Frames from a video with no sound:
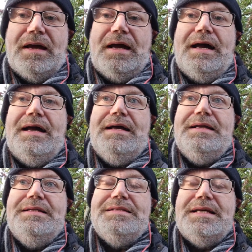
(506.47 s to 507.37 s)

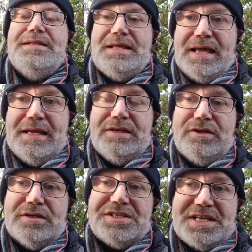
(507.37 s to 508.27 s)
and then
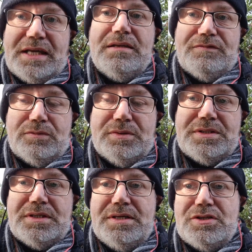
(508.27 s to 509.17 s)
your second vote
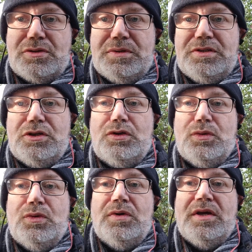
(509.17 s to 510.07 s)
is going to
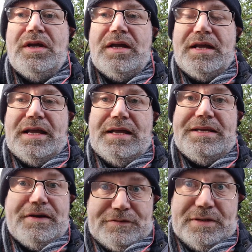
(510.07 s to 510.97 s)
go
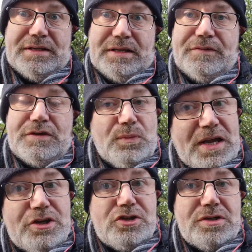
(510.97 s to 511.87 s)
differently, if you
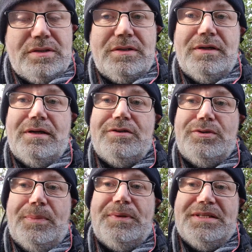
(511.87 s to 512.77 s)
wish,
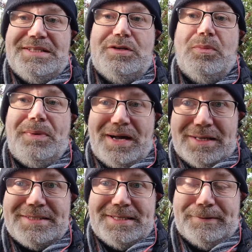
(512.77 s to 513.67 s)
to a political
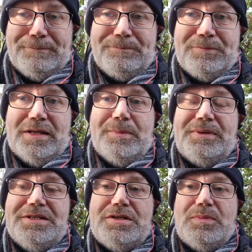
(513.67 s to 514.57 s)
party, and the
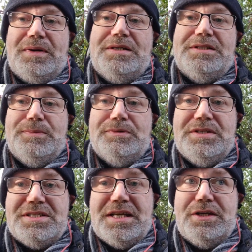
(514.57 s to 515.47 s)
political party will
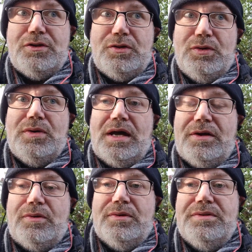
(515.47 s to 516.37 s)
decide who
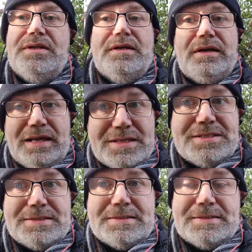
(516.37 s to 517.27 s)
are on their
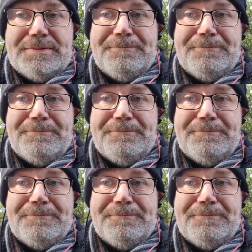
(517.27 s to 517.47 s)
lists.